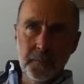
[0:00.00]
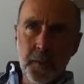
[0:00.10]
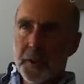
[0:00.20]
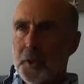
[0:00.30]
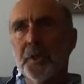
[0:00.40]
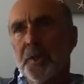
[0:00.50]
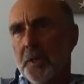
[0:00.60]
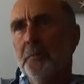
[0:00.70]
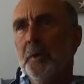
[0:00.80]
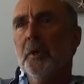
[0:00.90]
Mike
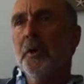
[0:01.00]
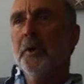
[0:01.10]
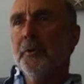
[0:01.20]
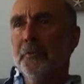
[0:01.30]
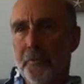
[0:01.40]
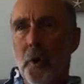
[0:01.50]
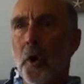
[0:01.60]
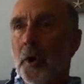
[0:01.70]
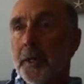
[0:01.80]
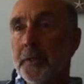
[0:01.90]
Csikszentmihalyi
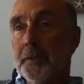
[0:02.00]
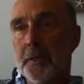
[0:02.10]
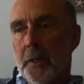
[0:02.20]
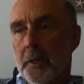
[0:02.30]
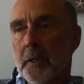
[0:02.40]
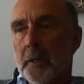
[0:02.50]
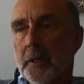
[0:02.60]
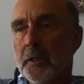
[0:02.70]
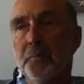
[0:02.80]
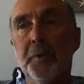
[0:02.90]
defines
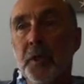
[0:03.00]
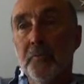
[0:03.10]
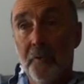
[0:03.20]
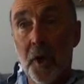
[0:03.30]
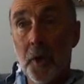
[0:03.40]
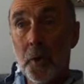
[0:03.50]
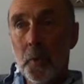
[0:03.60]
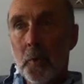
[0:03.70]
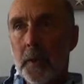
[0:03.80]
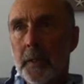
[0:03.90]
uh, as being flow.